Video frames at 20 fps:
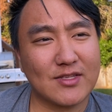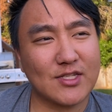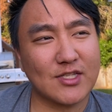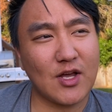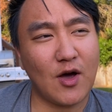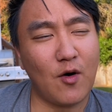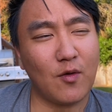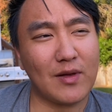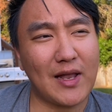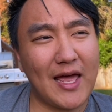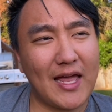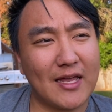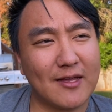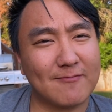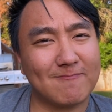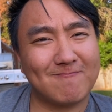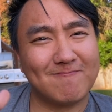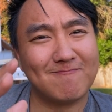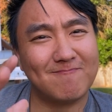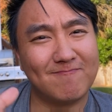So like
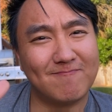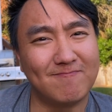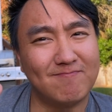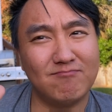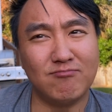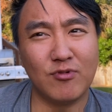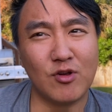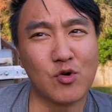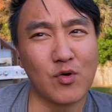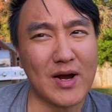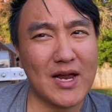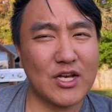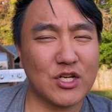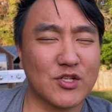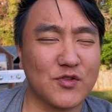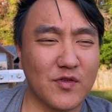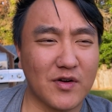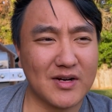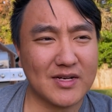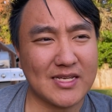
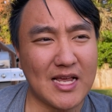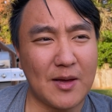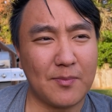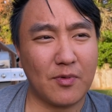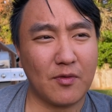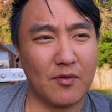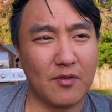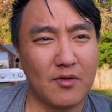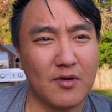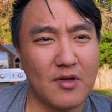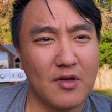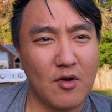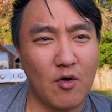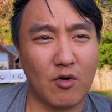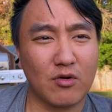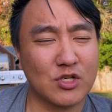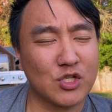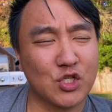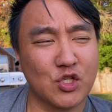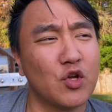Grinch, for example,
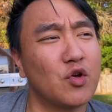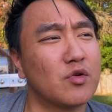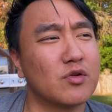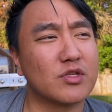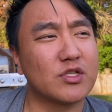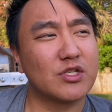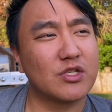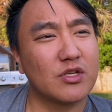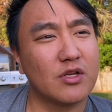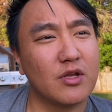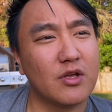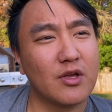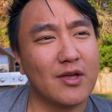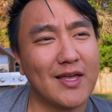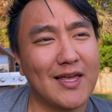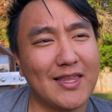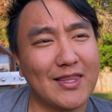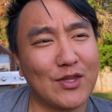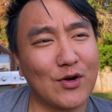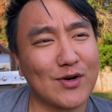or SEUSS,
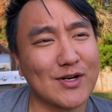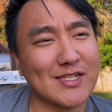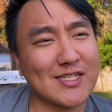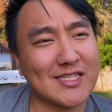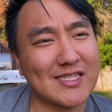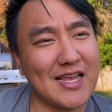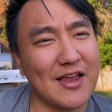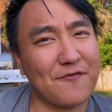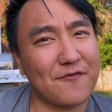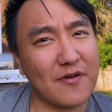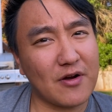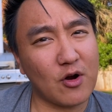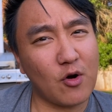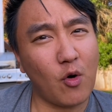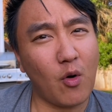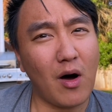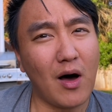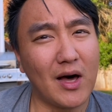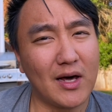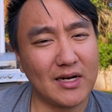there is different
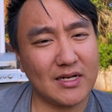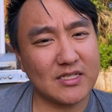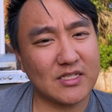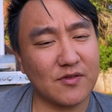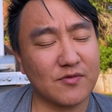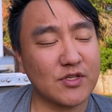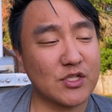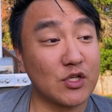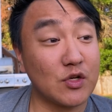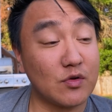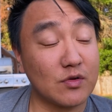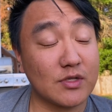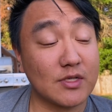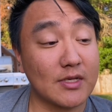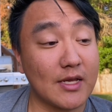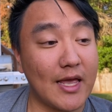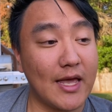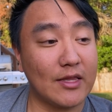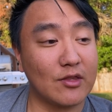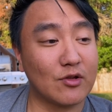qualities of
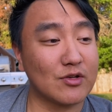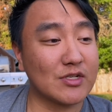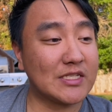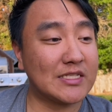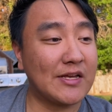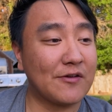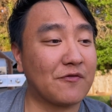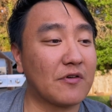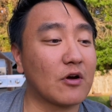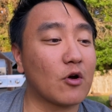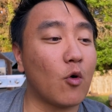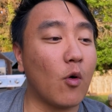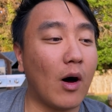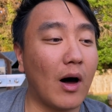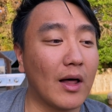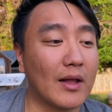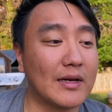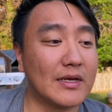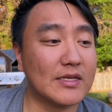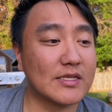SEUSS and there's different
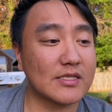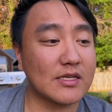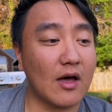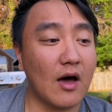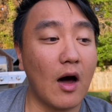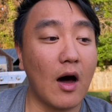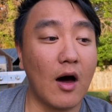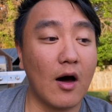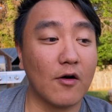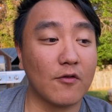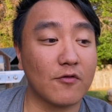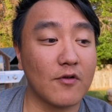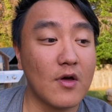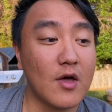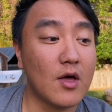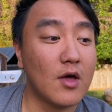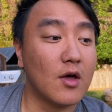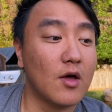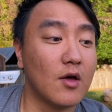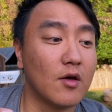qualities of
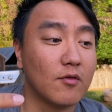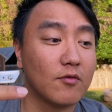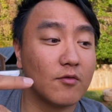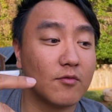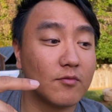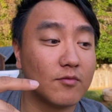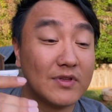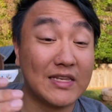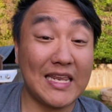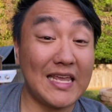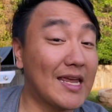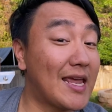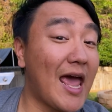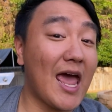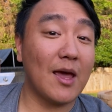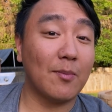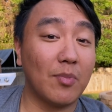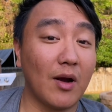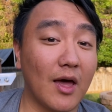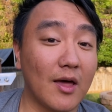
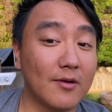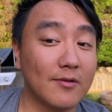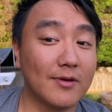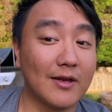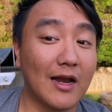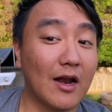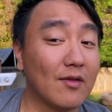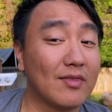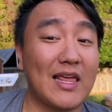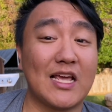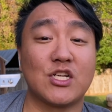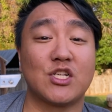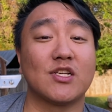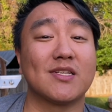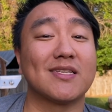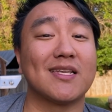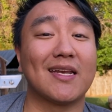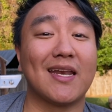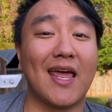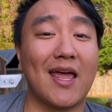DK blood. You know, that's
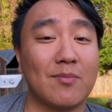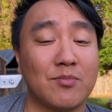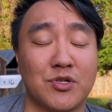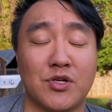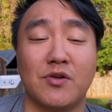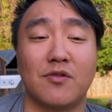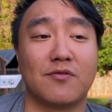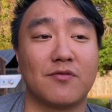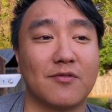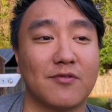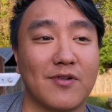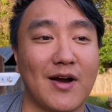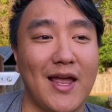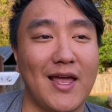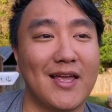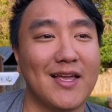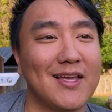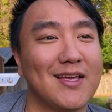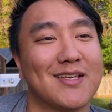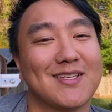just the damn truth,
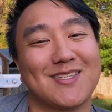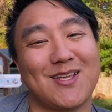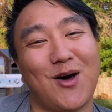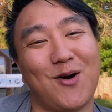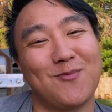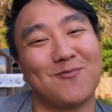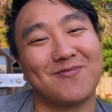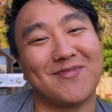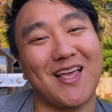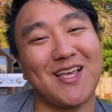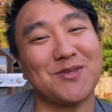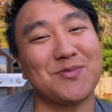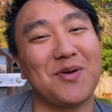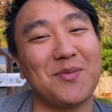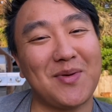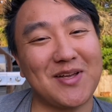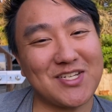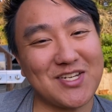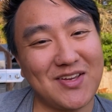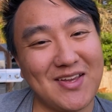right? So that's
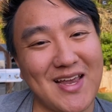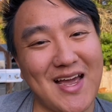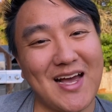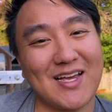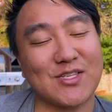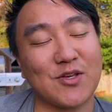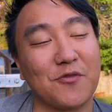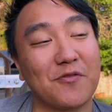pretty much it, you guys.